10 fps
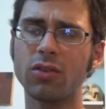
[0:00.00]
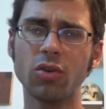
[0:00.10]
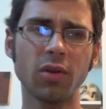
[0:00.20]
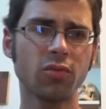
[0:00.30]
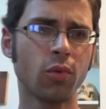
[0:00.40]

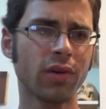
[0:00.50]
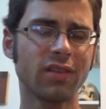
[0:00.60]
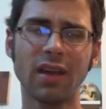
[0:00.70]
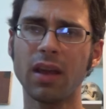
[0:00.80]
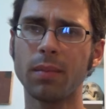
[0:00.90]
too much more to
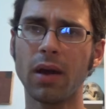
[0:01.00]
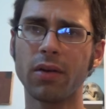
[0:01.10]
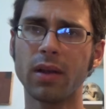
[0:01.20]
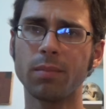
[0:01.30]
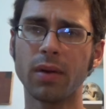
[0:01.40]
say
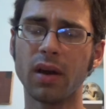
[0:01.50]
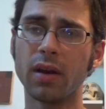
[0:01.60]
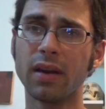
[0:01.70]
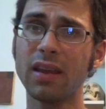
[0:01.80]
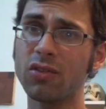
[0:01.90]
about it,
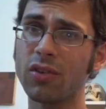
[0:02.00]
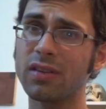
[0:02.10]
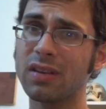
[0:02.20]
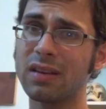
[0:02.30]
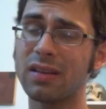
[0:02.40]
but
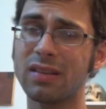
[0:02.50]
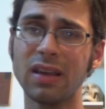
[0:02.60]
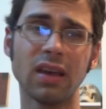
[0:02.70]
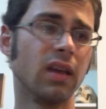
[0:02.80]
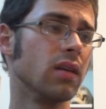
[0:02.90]
interesting to
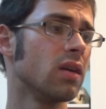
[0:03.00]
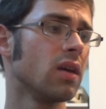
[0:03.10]
see it.